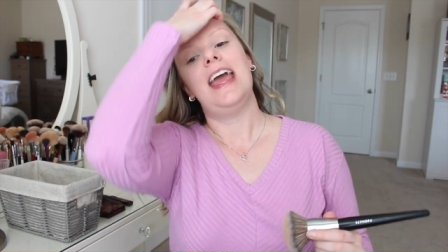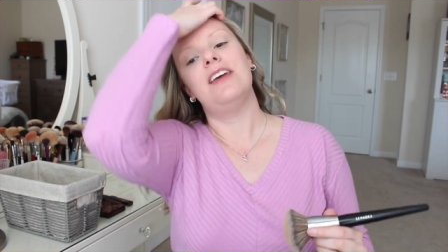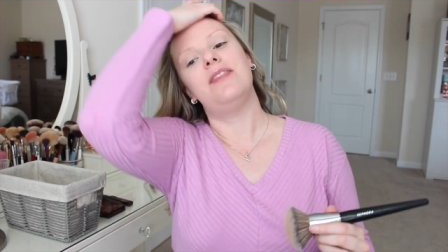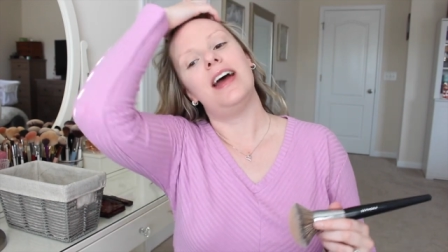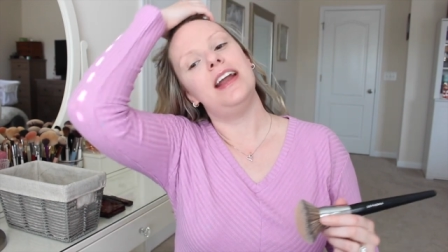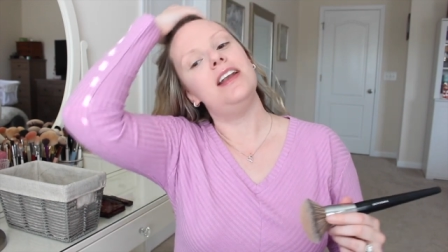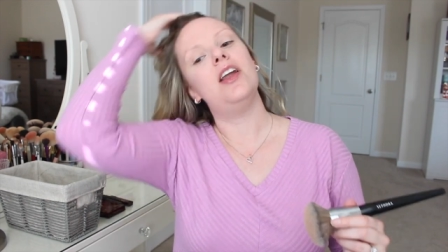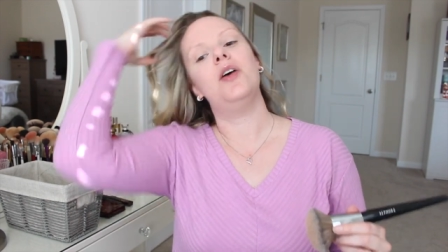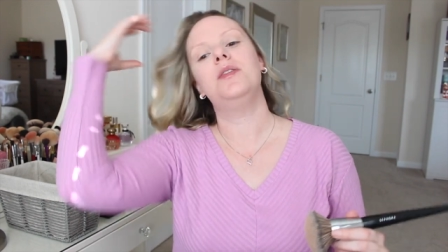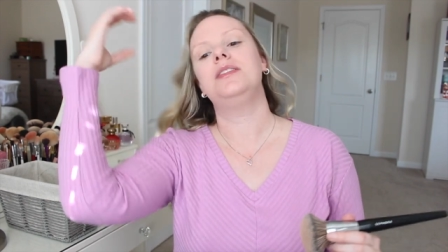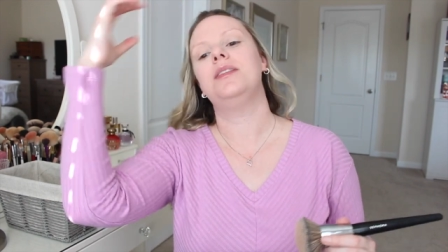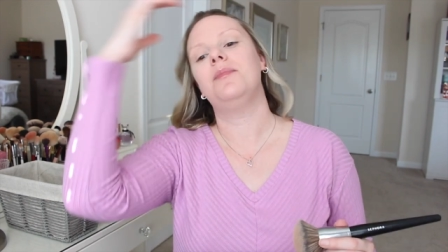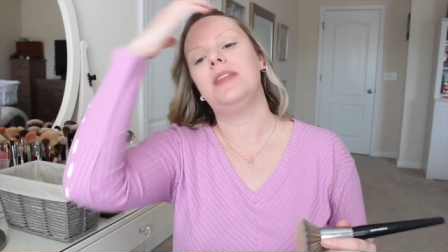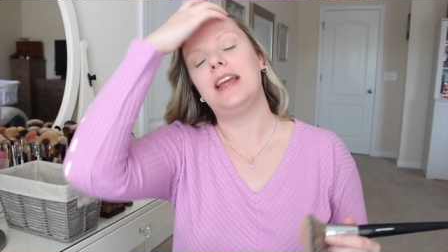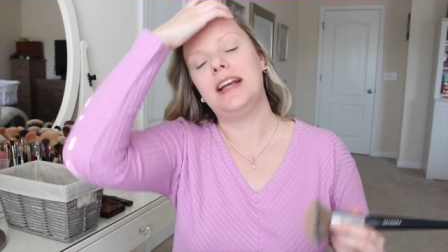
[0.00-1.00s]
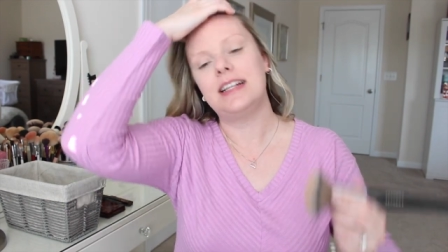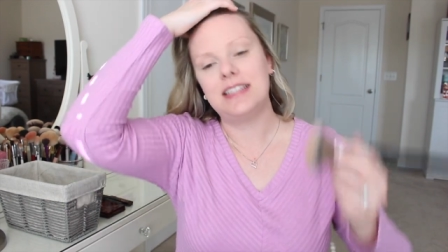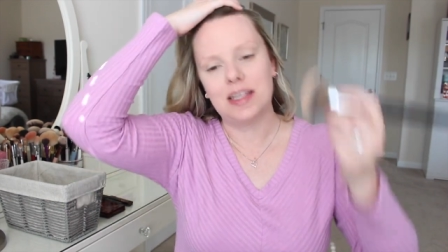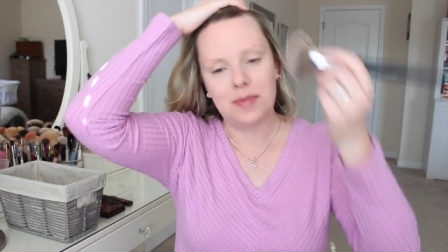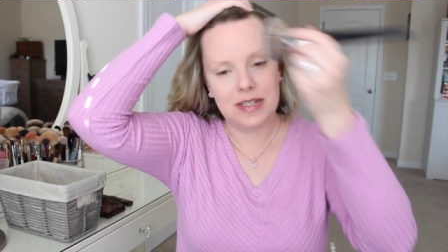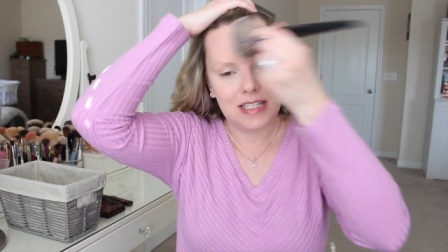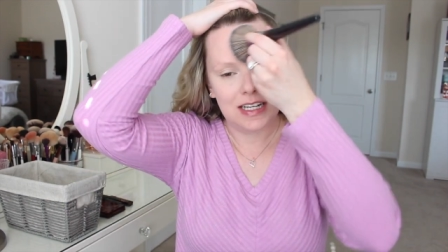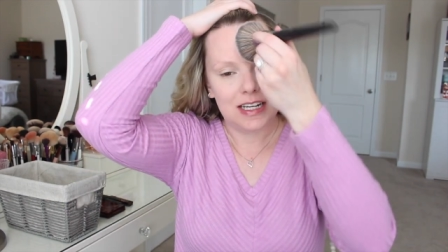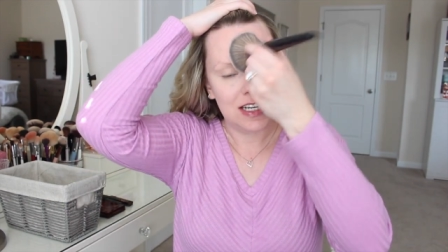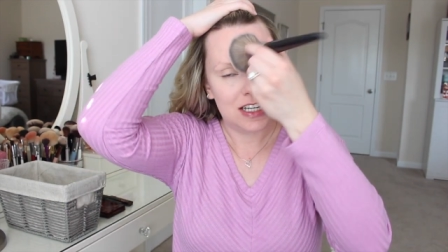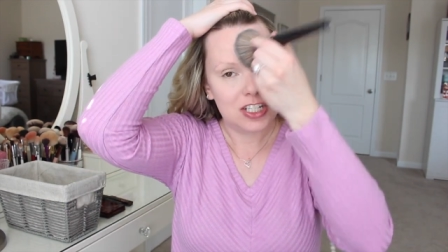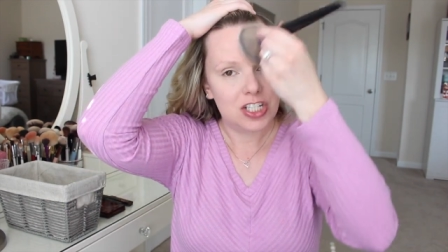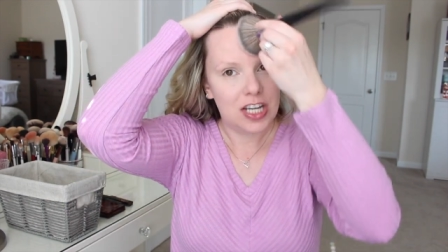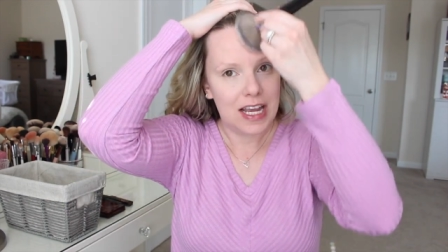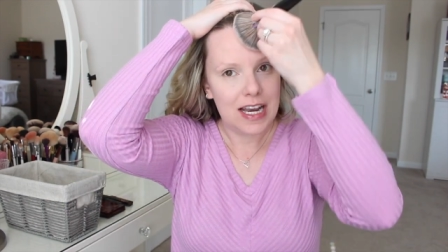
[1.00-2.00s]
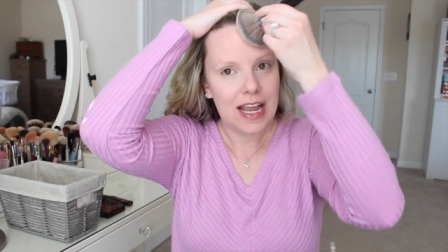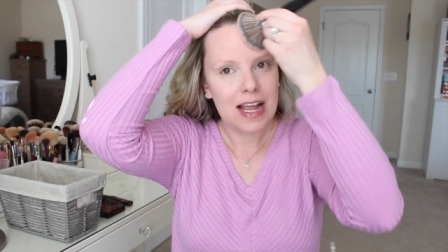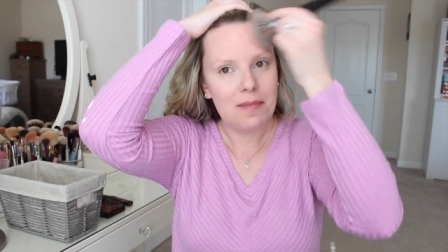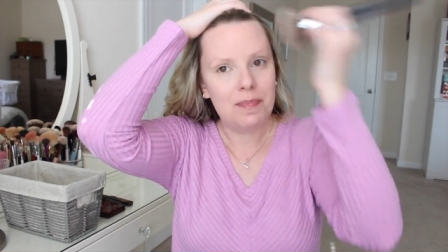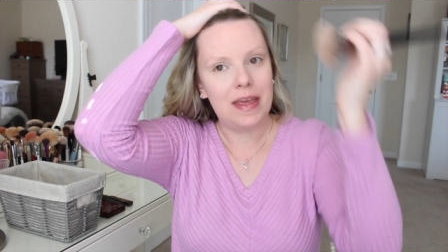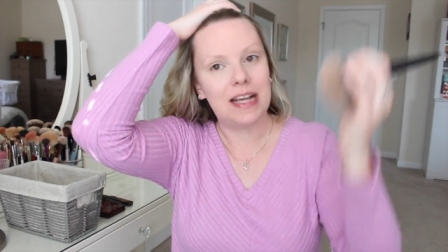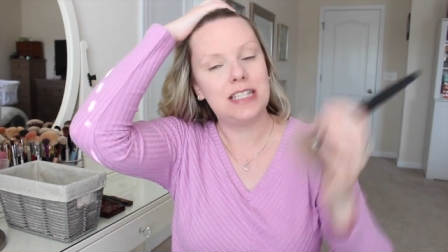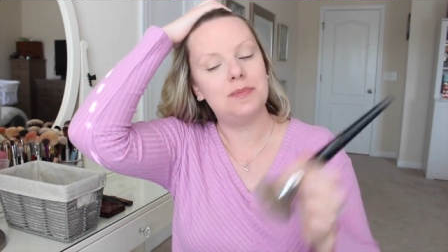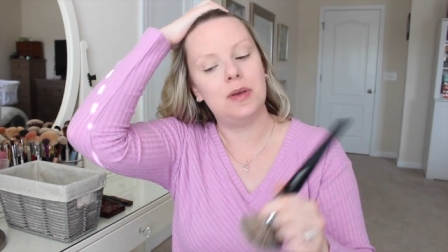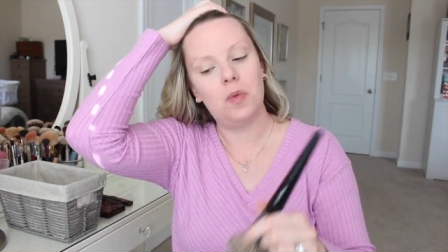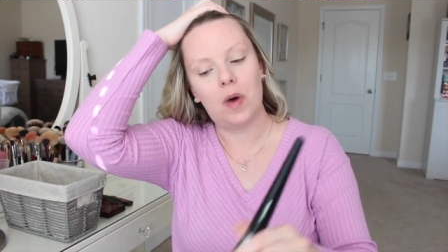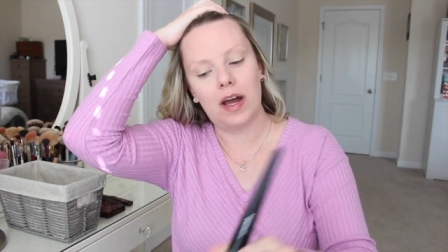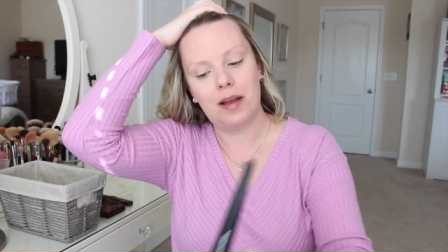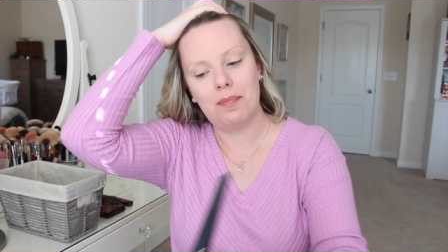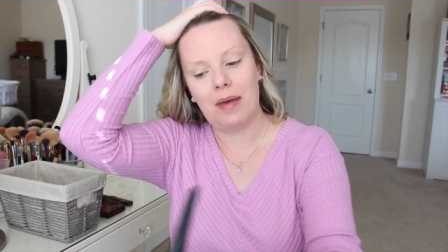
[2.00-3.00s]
If I know something is limited edition, it makes me want